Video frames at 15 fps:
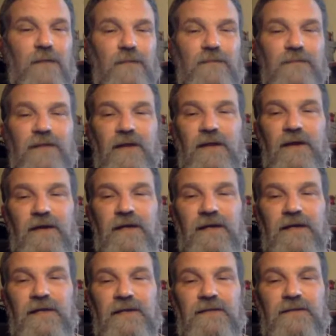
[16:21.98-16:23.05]
There
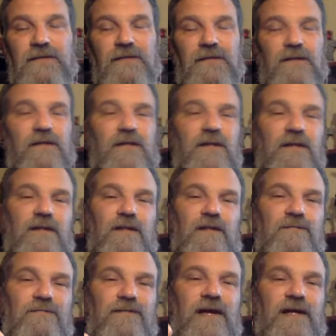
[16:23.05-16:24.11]
is
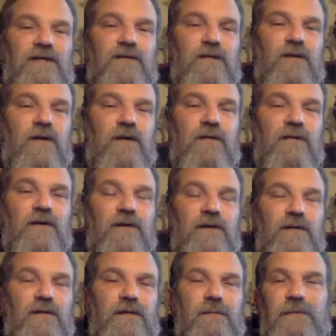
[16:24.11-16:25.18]
the fact on
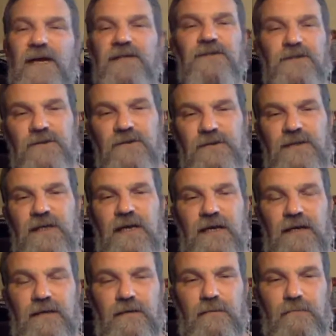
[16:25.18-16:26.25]
the passenger
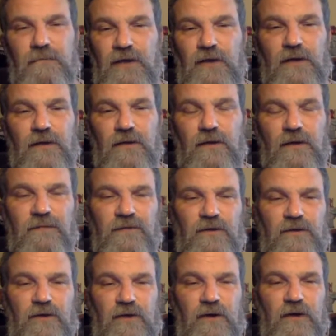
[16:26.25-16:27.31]
side mirror of your
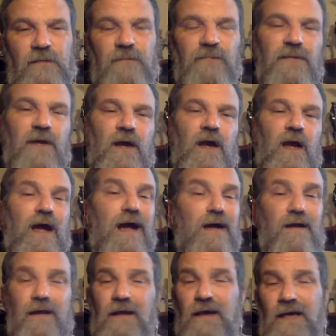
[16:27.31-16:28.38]
car.
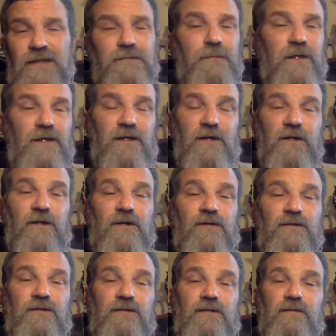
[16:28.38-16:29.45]
I spent
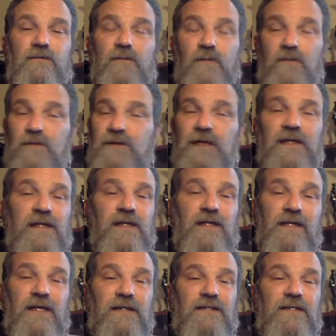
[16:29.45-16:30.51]
years sitting in
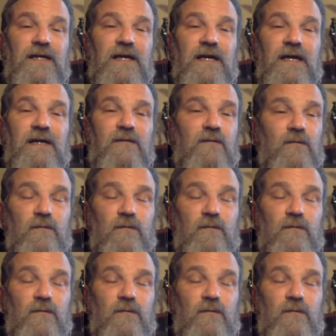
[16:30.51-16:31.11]
that side,